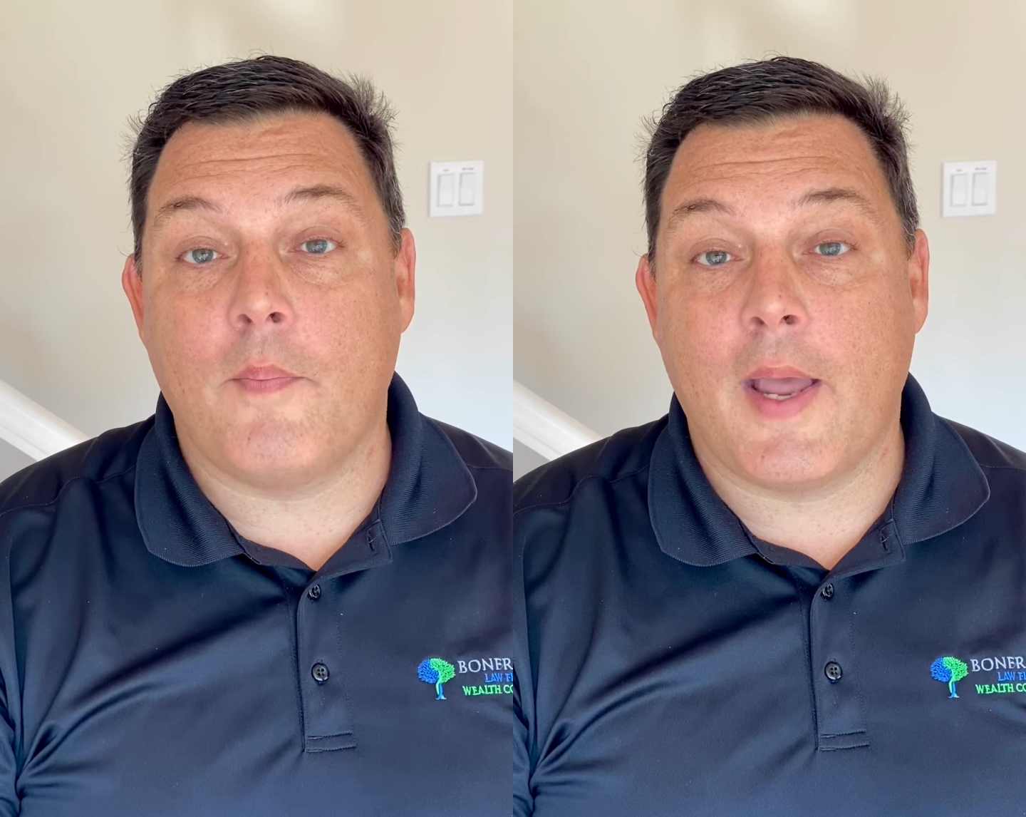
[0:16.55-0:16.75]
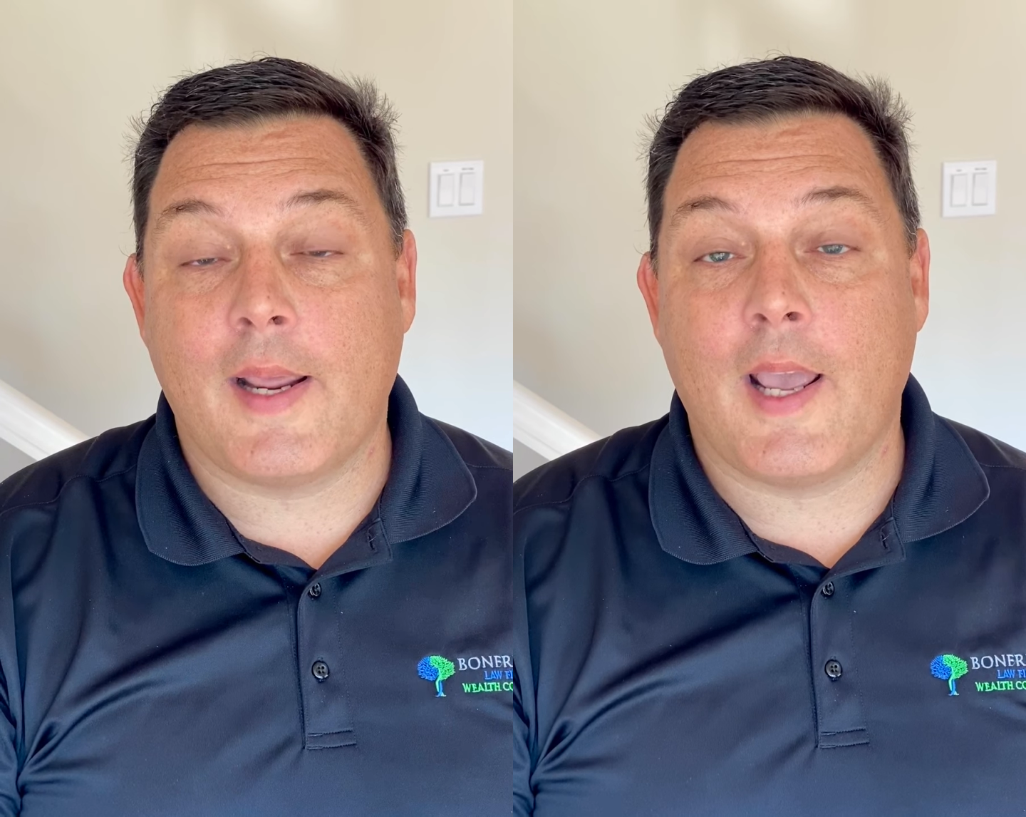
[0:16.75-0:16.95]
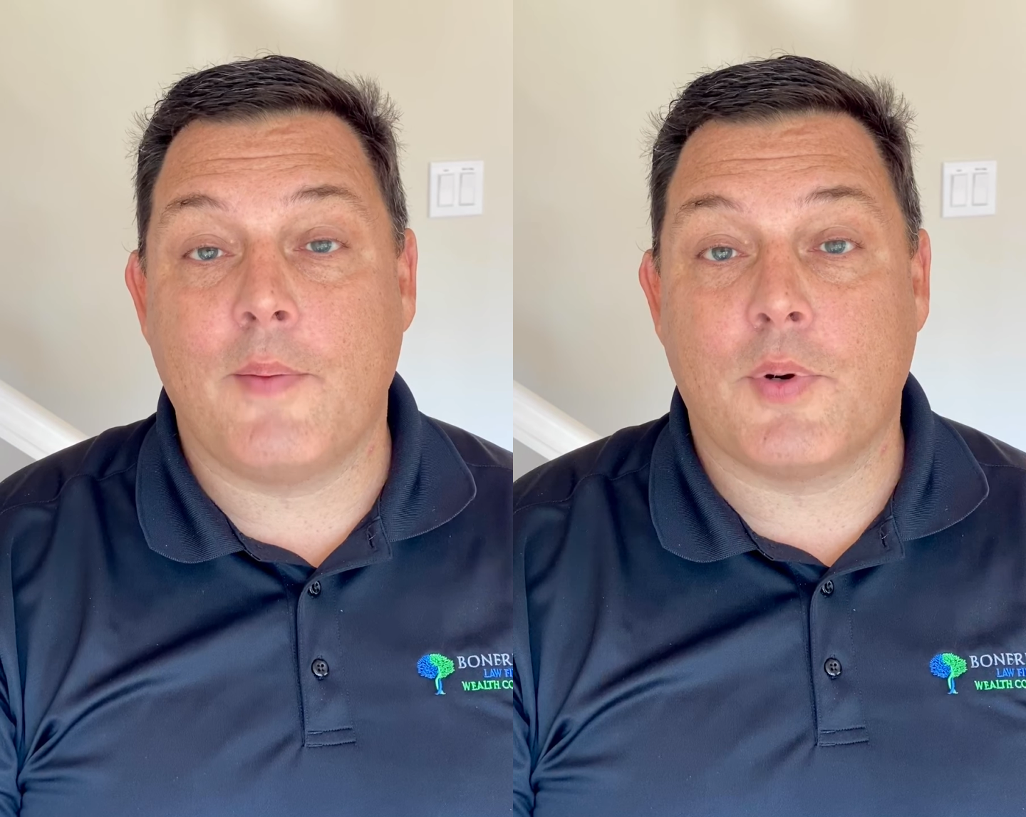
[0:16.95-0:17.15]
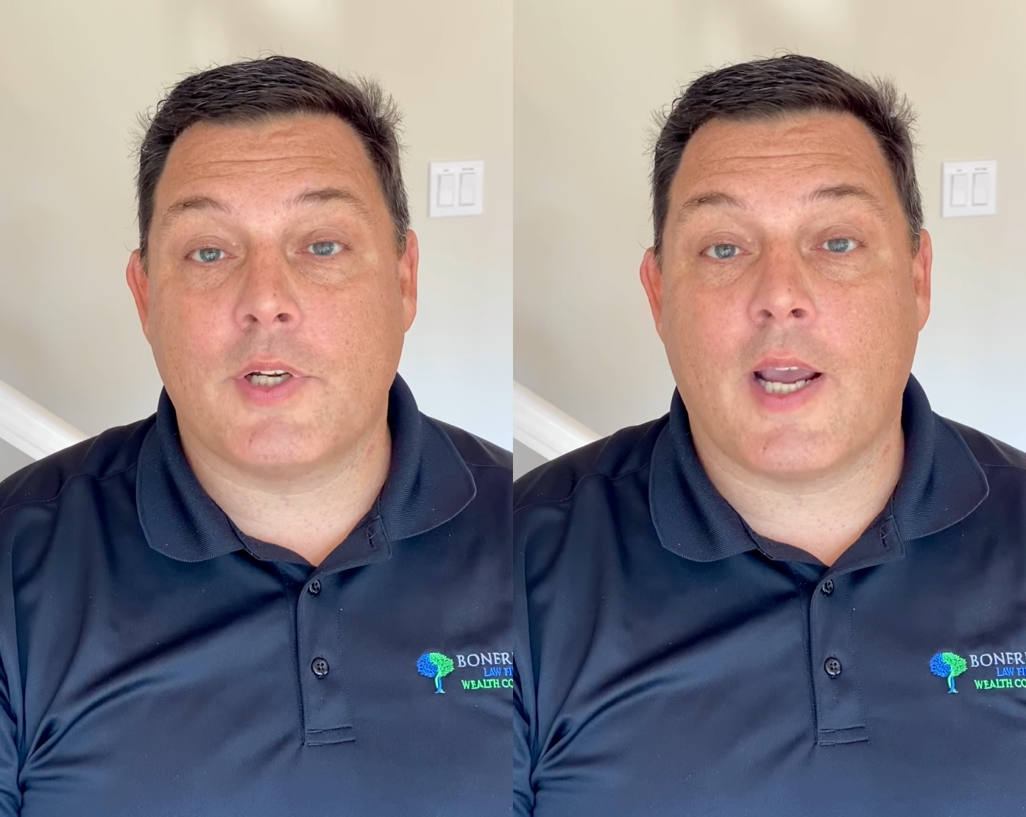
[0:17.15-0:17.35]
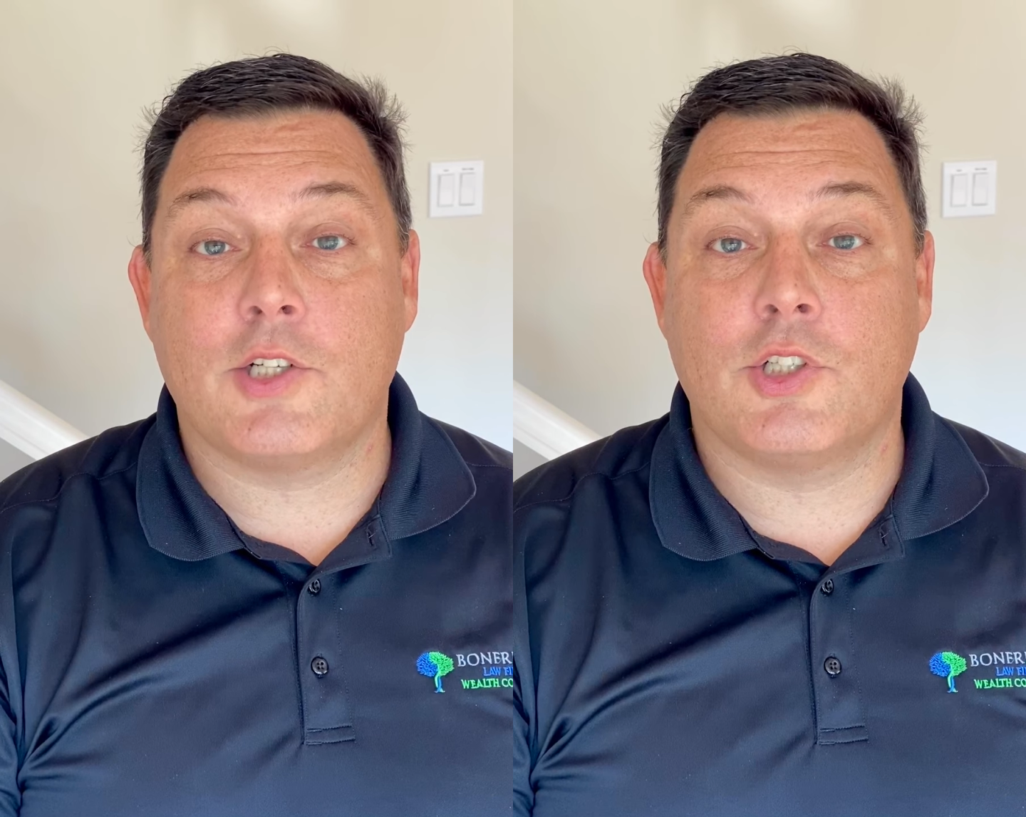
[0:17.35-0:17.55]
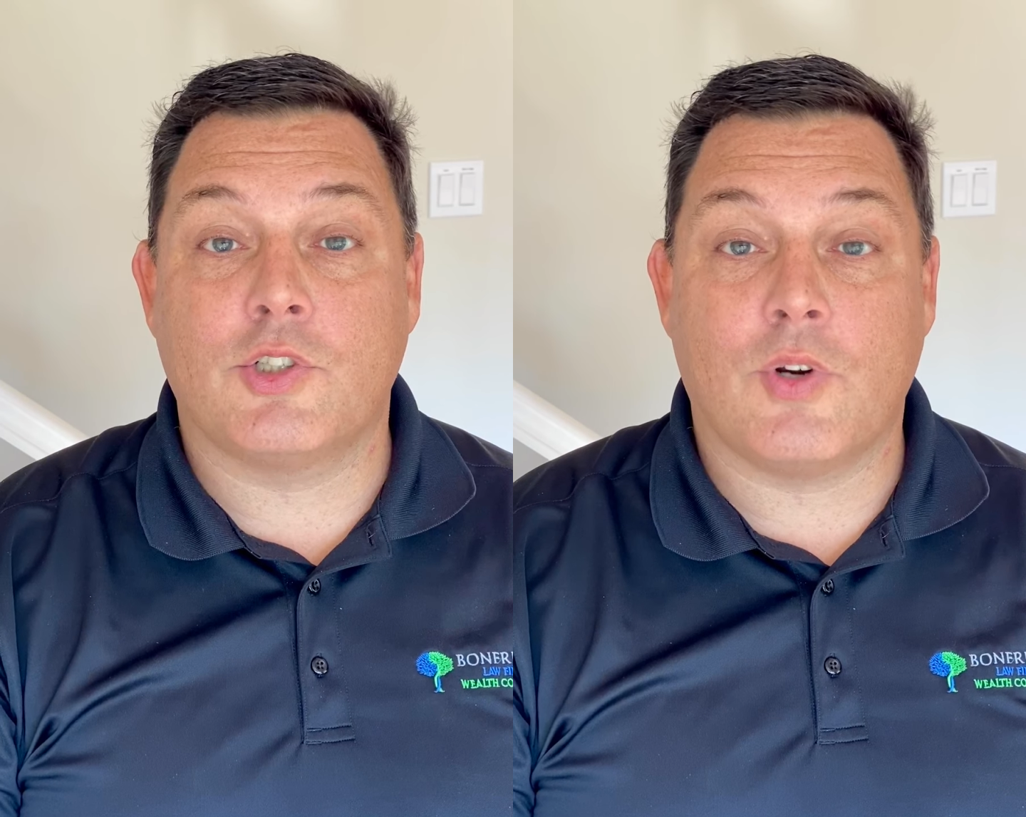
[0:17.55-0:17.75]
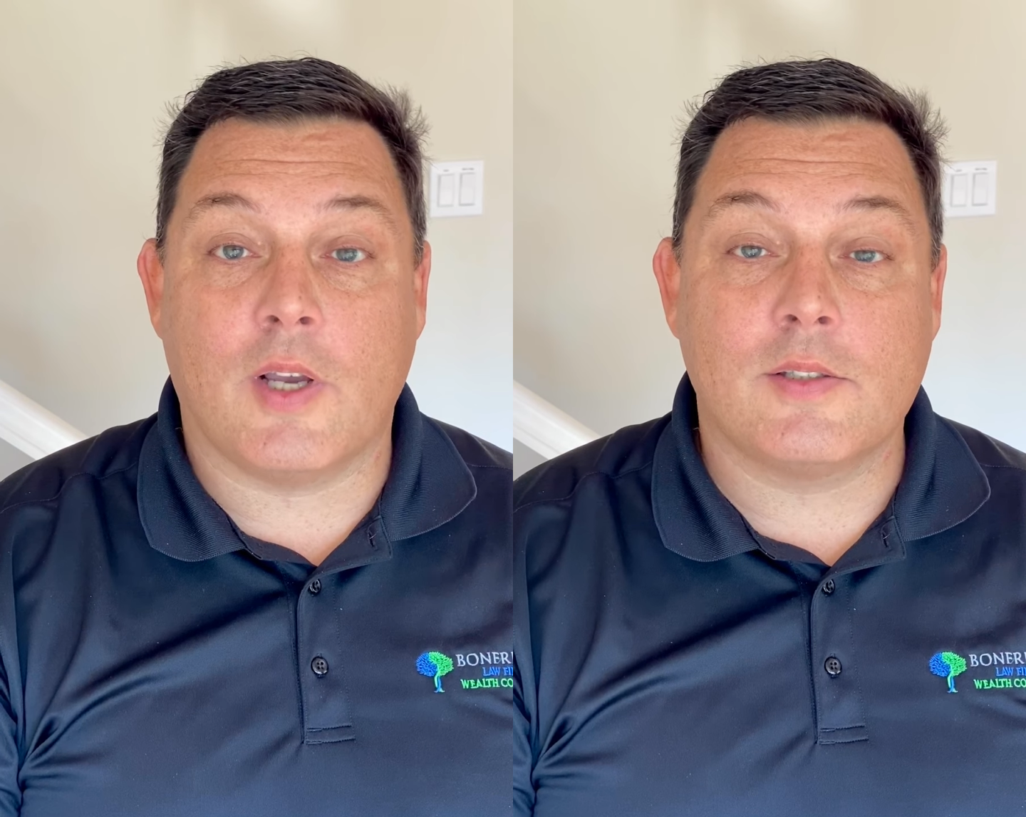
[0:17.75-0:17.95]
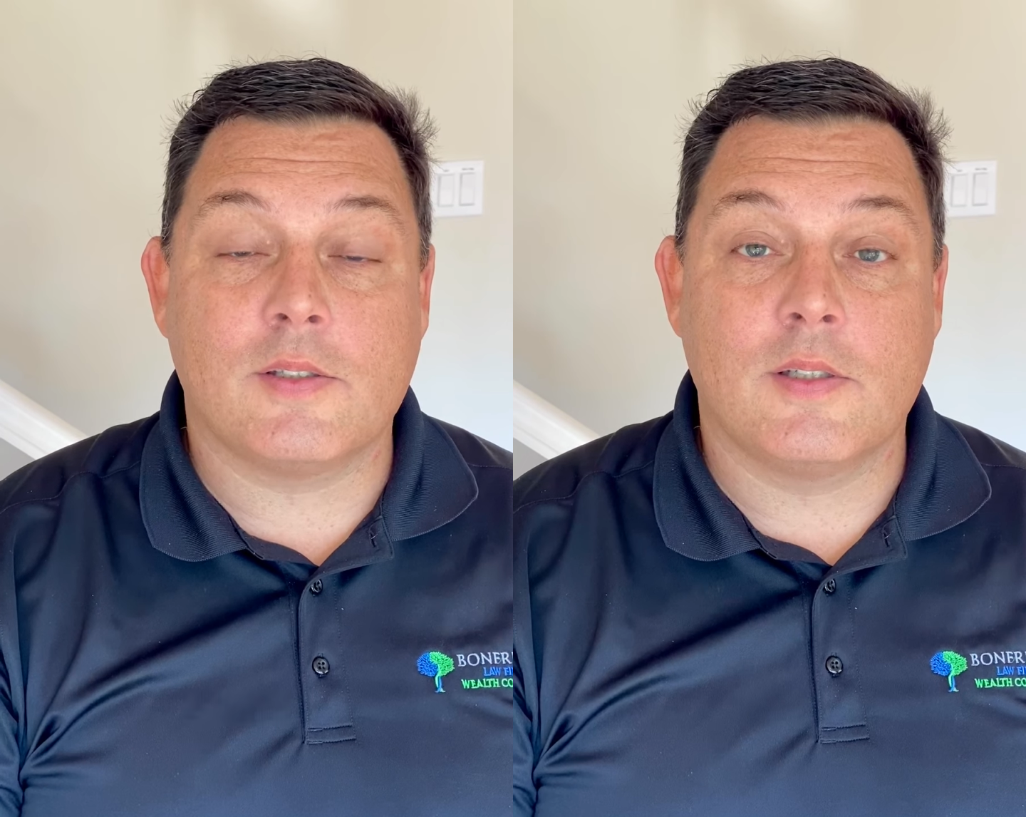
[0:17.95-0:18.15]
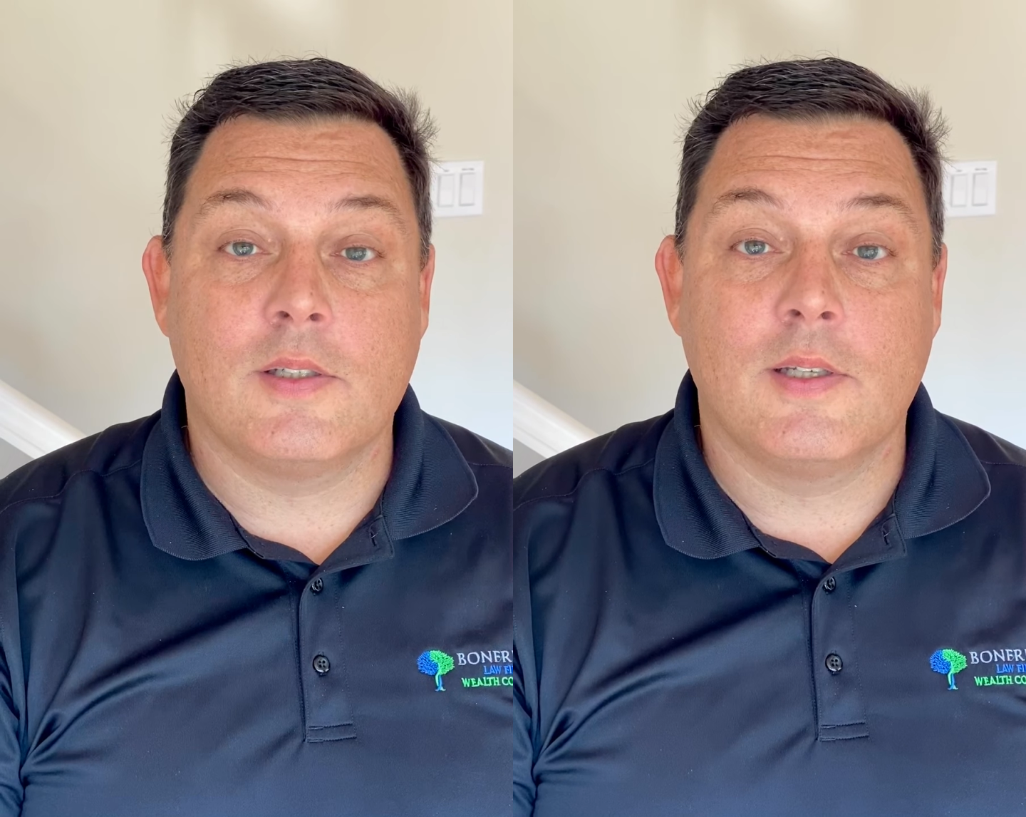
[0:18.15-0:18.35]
Medicaid Protection Trust